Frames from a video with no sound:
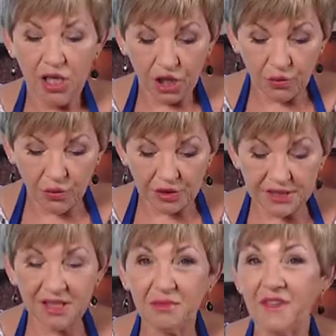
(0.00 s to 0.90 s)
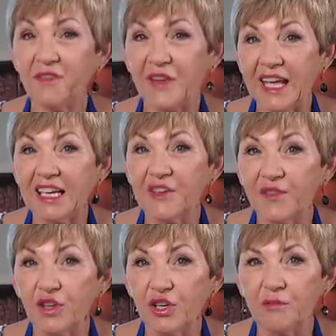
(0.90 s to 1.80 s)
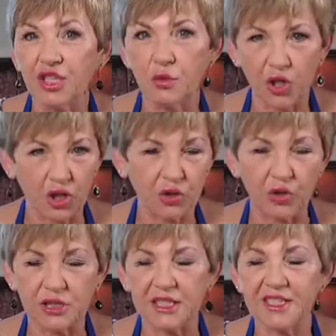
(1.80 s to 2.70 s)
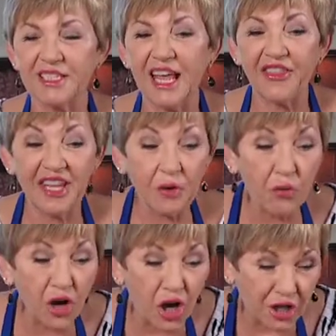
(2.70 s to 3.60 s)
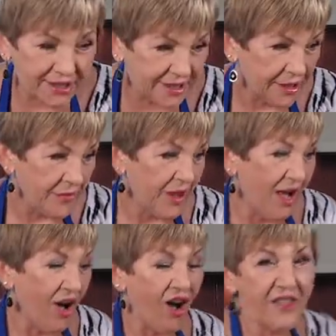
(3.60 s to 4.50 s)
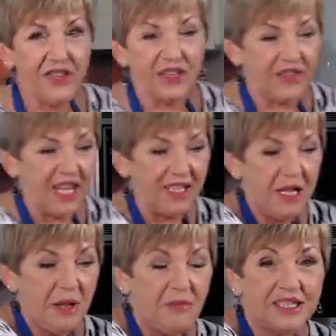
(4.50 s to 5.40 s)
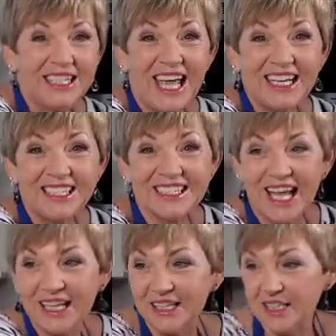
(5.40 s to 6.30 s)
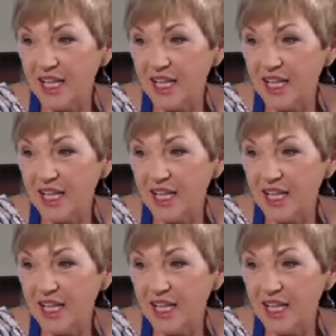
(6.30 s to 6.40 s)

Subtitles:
You want it to be fairly firm, but you want it cooked. There's nothing worse, I think, than potato salad